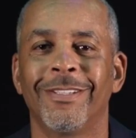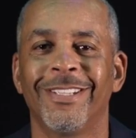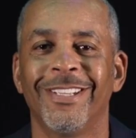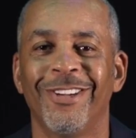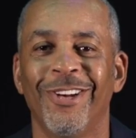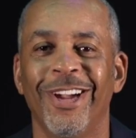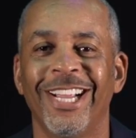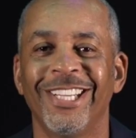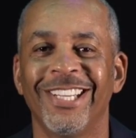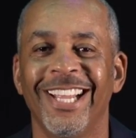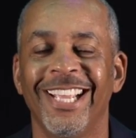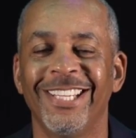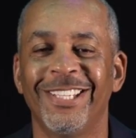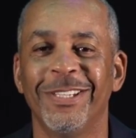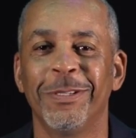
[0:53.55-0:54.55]

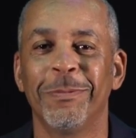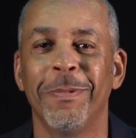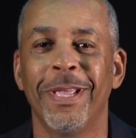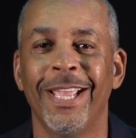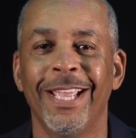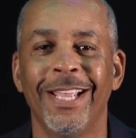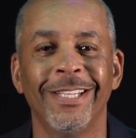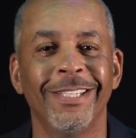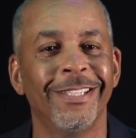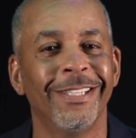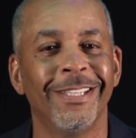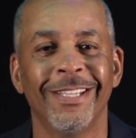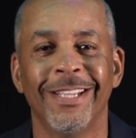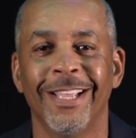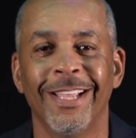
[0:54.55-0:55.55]
congratulations, man.
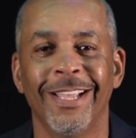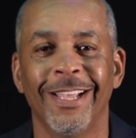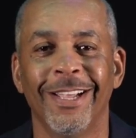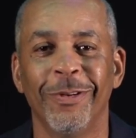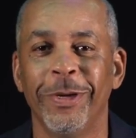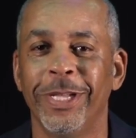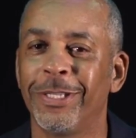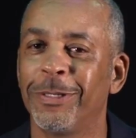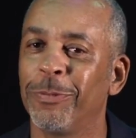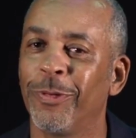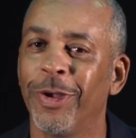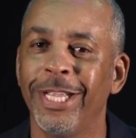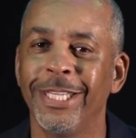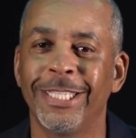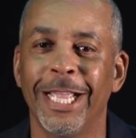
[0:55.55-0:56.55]
We had some
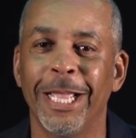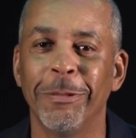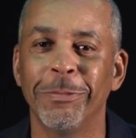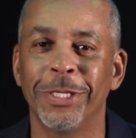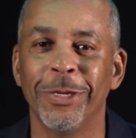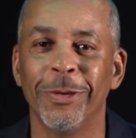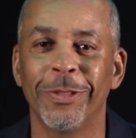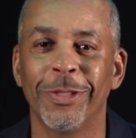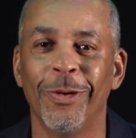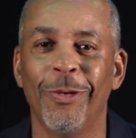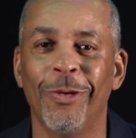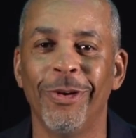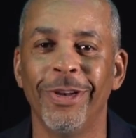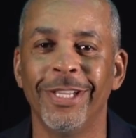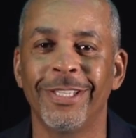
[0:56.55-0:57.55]
great times here at the
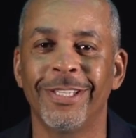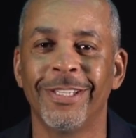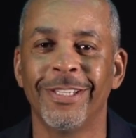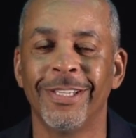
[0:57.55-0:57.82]
Hornets.